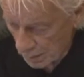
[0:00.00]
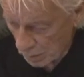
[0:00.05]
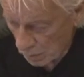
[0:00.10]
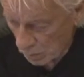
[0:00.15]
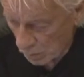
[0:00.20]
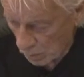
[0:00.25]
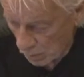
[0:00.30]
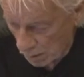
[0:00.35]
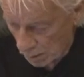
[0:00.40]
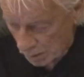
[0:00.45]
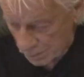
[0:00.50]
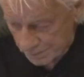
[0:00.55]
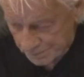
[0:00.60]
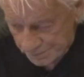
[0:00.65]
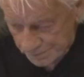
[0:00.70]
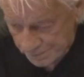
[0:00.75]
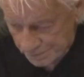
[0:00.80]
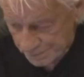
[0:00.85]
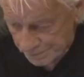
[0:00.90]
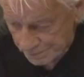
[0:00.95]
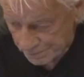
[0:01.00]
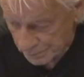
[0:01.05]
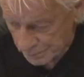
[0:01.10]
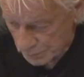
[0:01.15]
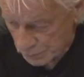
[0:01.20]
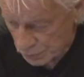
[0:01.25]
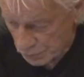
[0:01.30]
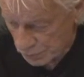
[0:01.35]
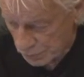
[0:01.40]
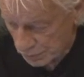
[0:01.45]
1,
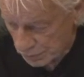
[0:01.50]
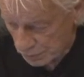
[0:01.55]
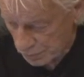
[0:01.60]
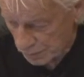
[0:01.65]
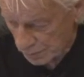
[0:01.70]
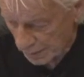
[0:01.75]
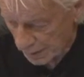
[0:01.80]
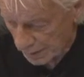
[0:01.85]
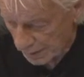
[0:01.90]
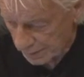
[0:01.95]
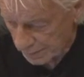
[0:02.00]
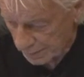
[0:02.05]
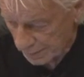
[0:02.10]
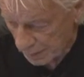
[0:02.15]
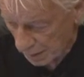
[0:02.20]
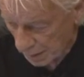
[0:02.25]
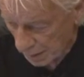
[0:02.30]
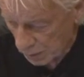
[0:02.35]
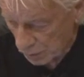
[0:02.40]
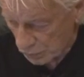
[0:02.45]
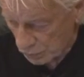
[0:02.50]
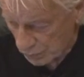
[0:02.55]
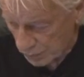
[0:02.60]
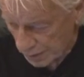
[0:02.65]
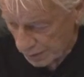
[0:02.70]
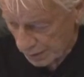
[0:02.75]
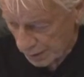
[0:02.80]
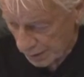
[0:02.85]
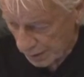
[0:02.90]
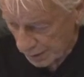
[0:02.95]
2 and
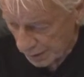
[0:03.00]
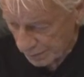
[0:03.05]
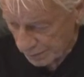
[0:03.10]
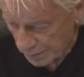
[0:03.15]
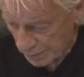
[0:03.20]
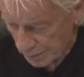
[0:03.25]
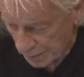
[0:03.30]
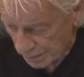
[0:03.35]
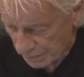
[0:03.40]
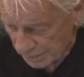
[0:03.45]
3 and